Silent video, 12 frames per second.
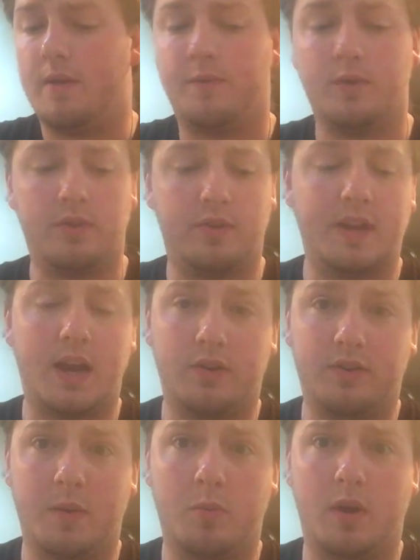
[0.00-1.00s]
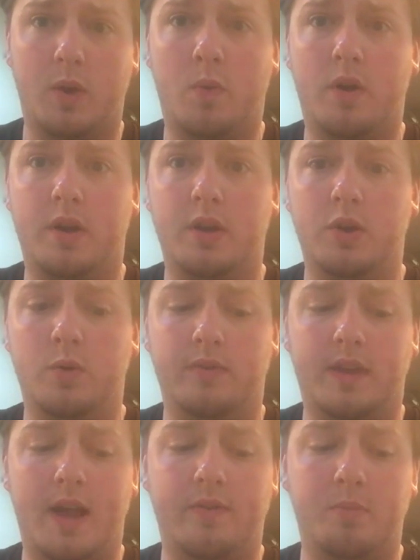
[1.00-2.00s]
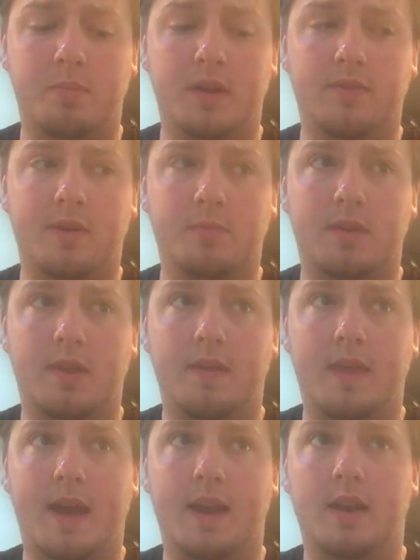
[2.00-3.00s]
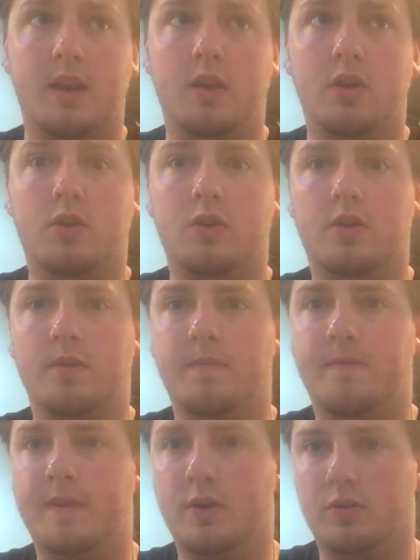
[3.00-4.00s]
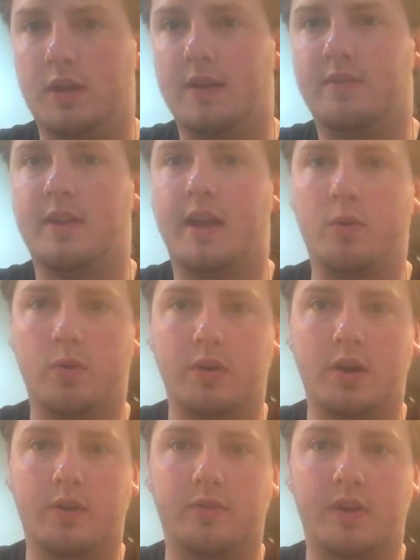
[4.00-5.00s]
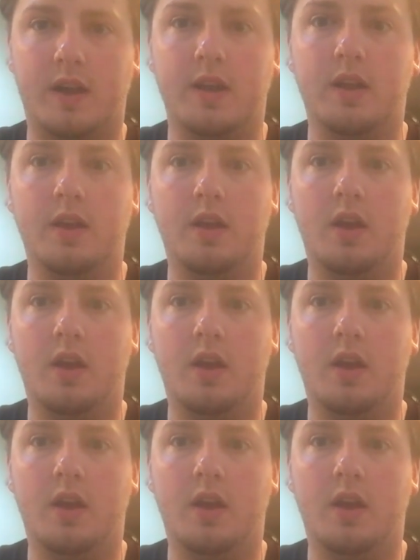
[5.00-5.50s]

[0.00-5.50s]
For this entire saber, what I wanted to do was have it be something that could feel light side or dark side,